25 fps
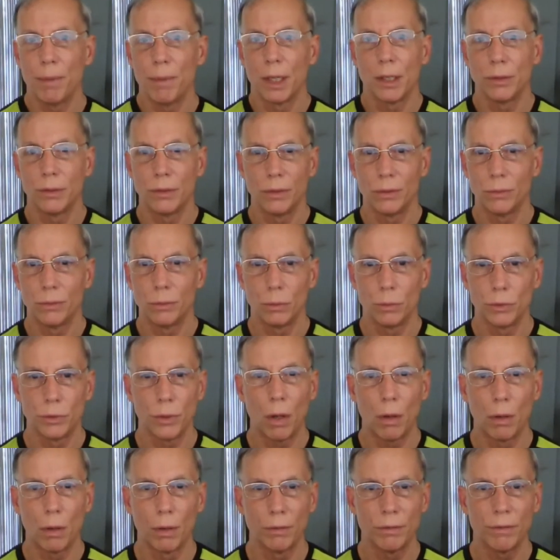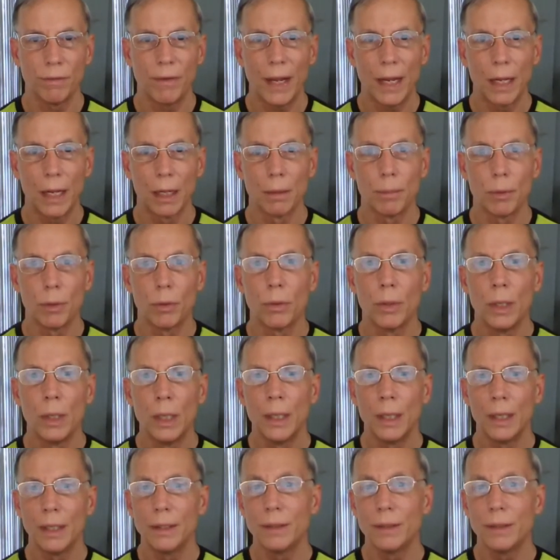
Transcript: because this was all is available,